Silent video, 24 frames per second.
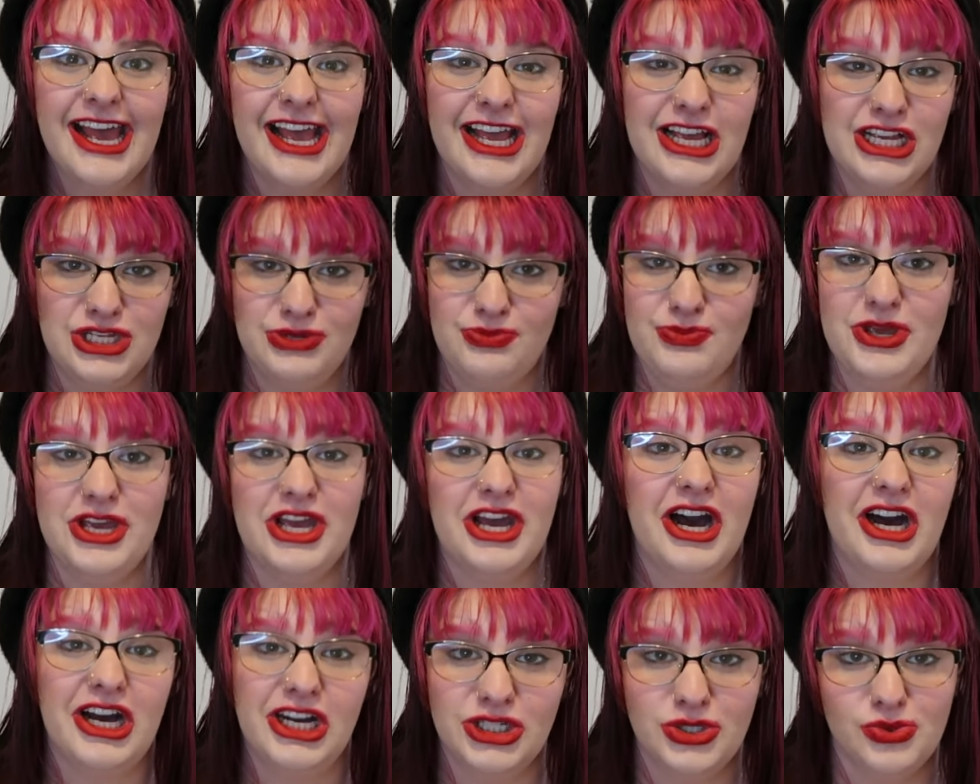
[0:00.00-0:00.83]
is
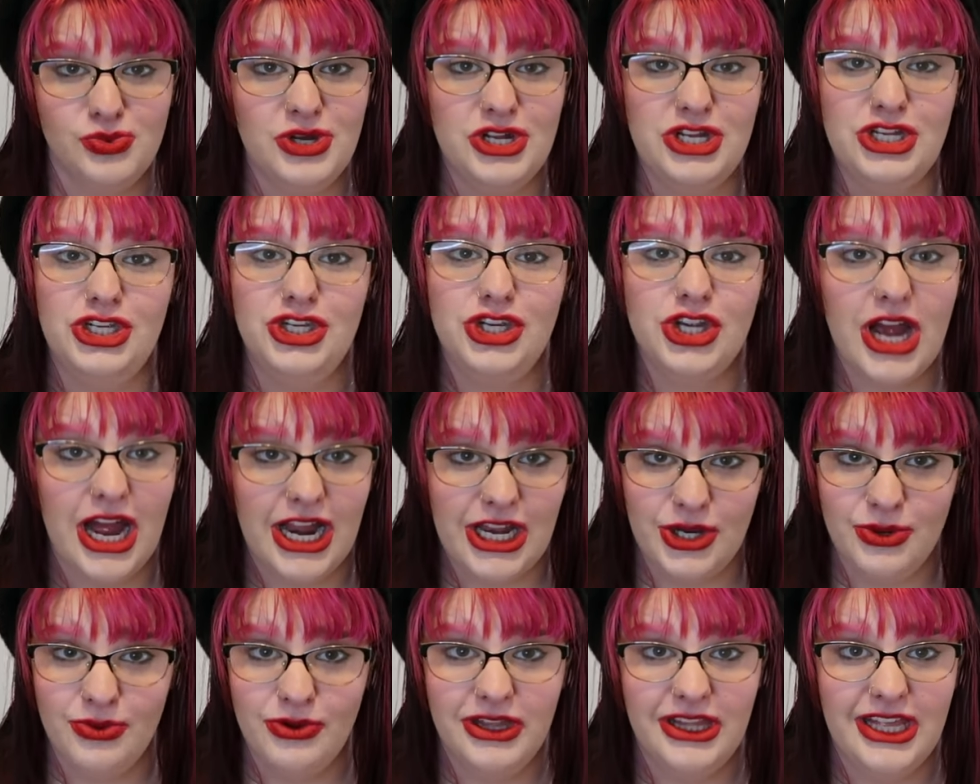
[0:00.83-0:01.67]
because we
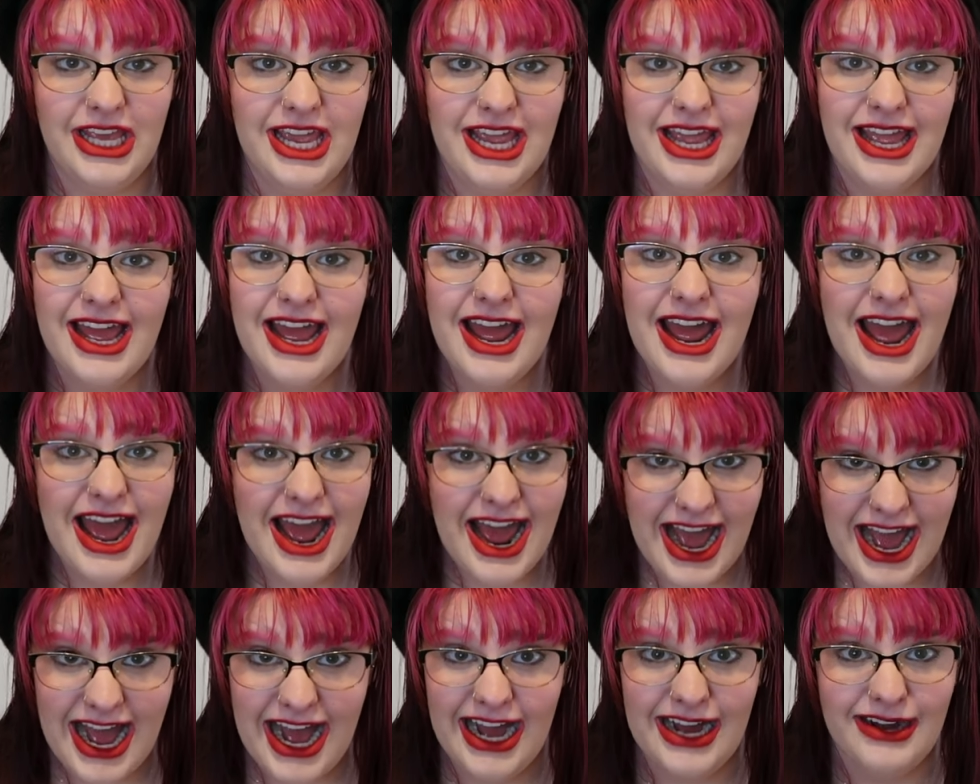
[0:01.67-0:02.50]
genuinely
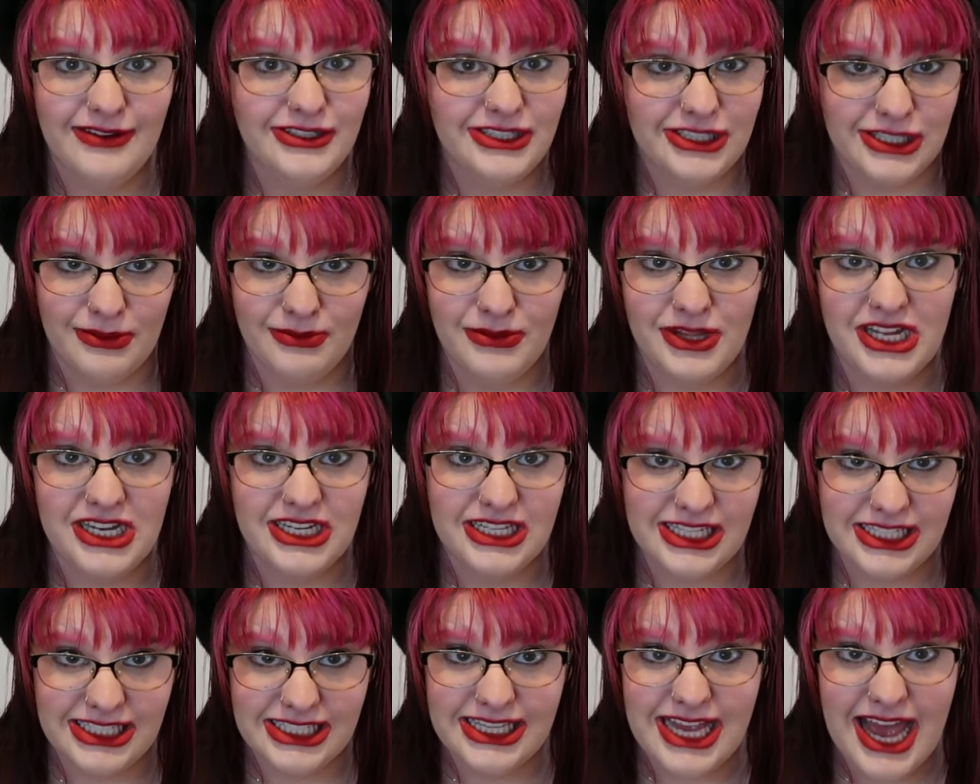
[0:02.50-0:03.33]
have
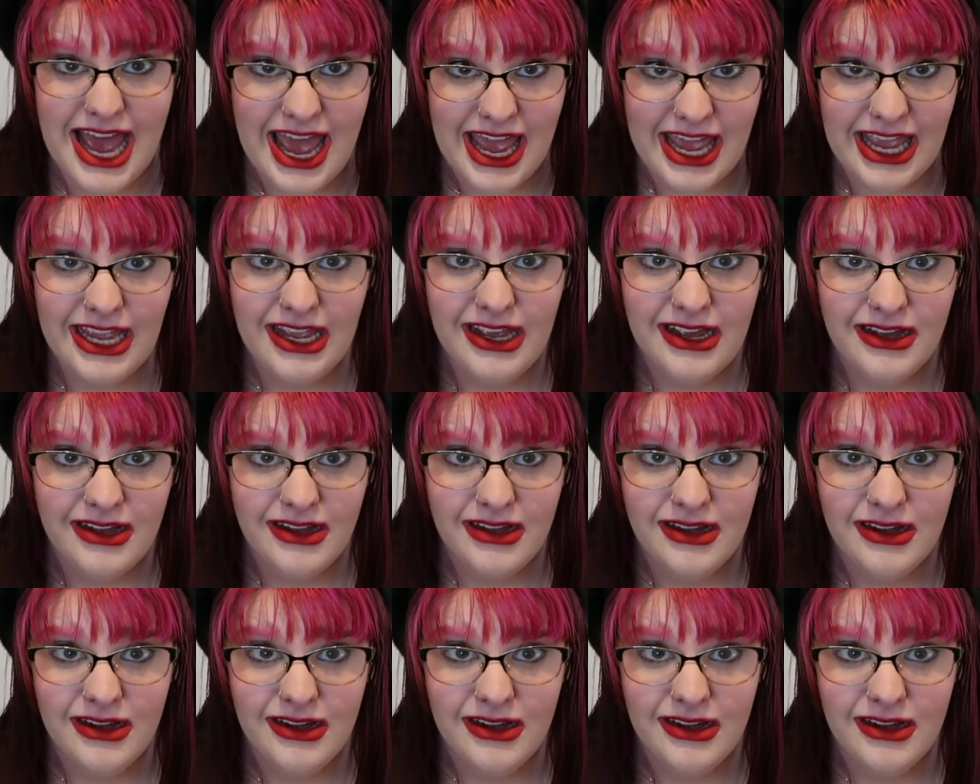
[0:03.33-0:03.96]
something to say.